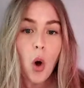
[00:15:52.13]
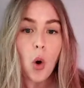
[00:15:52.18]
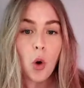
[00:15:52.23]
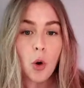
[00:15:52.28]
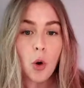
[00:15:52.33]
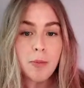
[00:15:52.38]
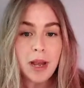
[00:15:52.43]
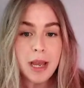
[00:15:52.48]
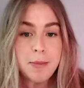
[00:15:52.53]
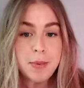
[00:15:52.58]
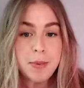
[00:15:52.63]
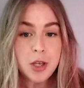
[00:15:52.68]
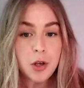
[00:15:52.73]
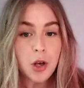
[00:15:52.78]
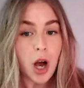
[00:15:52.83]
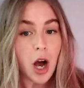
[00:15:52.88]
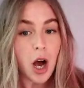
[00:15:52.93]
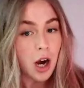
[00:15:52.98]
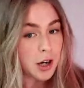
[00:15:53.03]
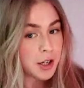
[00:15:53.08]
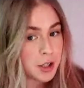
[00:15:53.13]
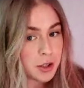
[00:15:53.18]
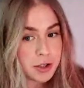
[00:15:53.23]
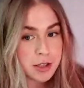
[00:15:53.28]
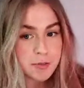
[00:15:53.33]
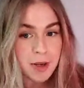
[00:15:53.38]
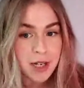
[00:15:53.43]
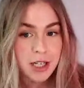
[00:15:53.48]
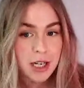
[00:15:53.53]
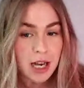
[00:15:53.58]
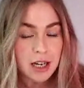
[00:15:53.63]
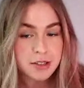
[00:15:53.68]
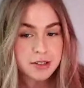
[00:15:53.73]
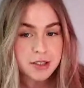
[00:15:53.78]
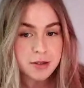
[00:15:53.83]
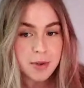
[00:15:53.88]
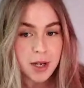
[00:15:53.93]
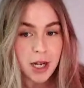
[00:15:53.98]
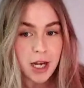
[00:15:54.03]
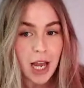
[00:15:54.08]
or maybe you are an Ausmed
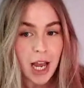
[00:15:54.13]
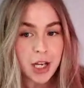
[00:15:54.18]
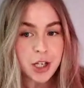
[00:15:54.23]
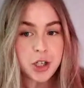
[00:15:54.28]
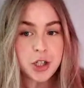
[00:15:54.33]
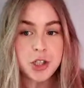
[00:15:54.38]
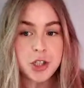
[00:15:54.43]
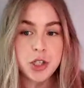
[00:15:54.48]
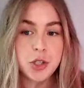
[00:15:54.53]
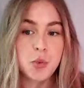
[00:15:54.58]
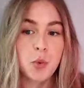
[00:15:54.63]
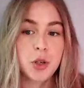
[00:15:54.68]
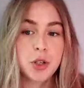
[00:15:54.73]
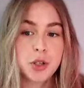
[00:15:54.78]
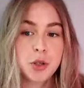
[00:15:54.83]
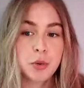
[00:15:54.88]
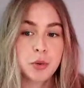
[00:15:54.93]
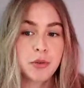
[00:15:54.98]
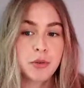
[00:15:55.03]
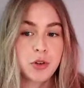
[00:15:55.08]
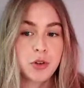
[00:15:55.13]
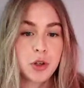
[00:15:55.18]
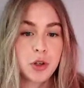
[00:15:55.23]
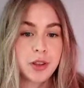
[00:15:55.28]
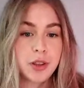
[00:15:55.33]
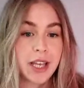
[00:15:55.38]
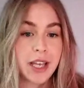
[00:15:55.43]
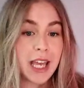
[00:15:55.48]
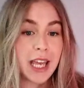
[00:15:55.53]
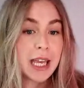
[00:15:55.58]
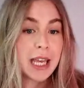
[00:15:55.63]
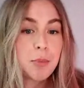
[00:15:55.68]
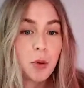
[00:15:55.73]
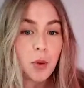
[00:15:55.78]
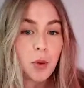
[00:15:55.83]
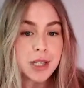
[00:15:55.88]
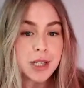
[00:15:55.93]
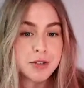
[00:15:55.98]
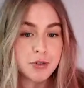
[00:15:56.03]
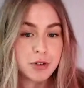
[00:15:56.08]
customer and you just want to review the key
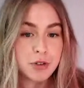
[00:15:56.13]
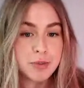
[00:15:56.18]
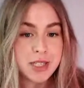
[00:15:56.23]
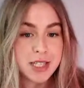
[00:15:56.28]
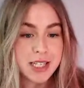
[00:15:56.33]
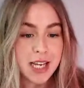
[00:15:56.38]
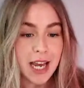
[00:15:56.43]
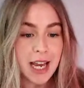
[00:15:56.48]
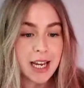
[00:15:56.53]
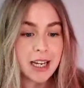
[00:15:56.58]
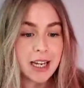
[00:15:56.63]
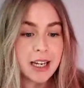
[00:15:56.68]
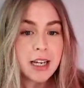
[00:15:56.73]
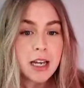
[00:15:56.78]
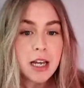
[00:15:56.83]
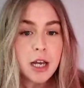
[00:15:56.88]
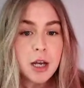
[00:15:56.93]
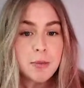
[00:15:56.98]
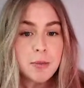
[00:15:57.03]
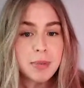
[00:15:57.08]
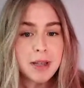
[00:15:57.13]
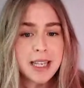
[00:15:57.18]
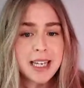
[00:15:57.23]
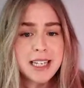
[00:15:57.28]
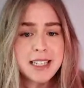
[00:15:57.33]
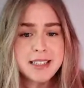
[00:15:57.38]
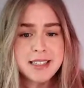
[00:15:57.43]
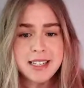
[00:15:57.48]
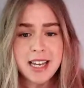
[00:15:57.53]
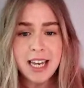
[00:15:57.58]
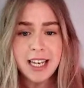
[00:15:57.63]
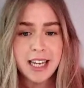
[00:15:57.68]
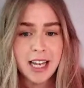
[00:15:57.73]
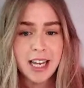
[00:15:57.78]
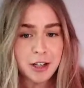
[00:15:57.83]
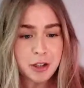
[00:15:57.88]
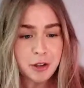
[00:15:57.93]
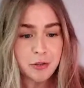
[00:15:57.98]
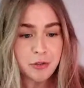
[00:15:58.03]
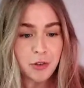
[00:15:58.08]
points from today, please take
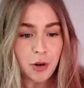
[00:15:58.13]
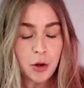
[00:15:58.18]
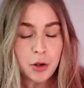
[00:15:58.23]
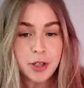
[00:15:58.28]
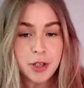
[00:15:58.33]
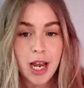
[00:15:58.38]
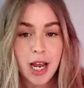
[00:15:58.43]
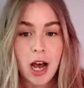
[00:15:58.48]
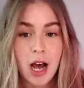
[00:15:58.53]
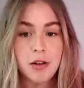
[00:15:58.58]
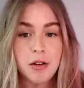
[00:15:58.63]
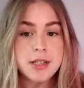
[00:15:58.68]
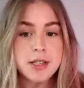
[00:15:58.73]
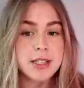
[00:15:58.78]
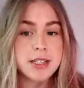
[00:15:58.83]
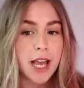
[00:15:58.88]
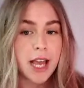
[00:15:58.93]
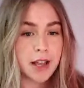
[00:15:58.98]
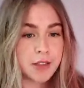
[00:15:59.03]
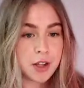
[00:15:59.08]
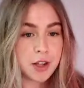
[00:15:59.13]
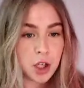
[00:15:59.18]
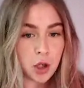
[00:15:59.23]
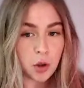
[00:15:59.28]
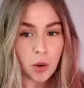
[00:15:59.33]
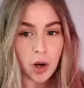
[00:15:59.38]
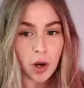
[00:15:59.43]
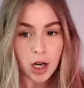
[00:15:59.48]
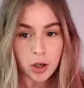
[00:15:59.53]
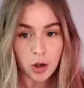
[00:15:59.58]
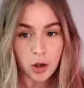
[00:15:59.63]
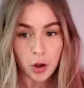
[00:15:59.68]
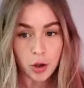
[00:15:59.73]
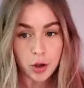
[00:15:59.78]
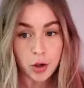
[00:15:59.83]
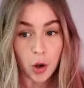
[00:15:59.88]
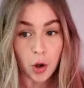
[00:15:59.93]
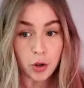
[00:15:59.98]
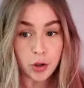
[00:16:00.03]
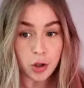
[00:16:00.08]
out your phone now, scan the QR
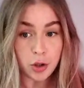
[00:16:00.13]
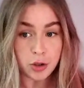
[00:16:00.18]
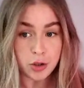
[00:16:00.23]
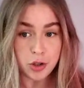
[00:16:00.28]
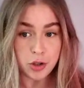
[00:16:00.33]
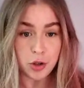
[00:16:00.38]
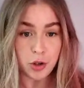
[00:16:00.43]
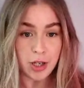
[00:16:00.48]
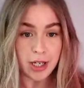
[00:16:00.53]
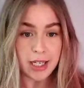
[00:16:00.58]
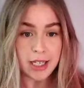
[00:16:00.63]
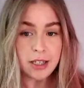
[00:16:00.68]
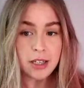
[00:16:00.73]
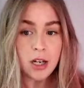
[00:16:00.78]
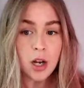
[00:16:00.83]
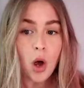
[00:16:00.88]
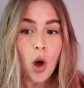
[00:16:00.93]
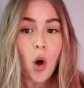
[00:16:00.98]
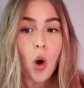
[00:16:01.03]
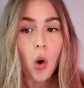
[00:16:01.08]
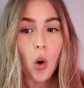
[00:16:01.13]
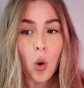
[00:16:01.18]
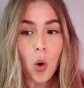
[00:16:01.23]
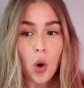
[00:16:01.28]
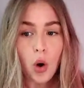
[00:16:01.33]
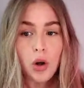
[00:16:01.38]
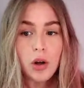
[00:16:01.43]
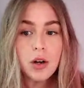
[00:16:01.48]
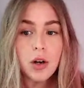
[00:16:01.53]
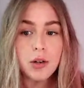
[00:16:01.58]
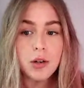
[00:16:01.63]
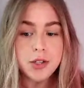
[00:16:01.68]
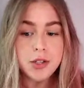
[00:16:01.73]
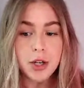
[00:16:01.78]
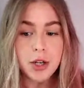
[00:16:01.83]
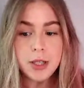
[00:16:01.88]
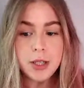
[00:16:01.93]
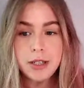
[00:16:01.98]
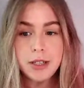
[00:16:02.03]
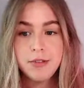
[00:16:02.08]
code on your screen, or
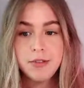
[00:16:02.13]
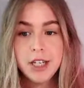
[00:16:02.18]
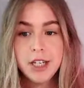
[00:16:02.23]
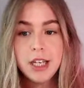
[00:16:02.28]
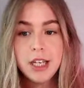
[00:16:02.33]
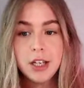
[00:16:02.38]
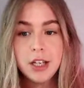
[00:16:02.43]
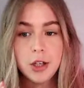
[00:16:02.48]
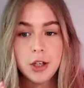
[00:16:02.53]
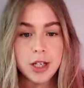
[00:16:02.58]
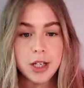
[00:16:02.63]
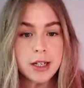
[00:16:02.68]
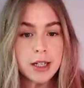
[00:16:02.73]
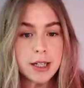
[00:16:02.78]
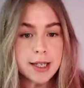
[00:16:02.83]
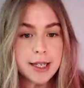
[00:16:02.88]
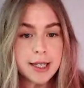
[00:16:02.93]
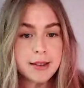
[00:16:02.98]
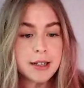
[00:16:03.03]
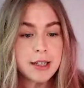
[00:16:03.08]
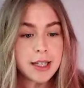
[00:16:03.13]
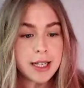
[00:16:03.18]
alternatively, you can click the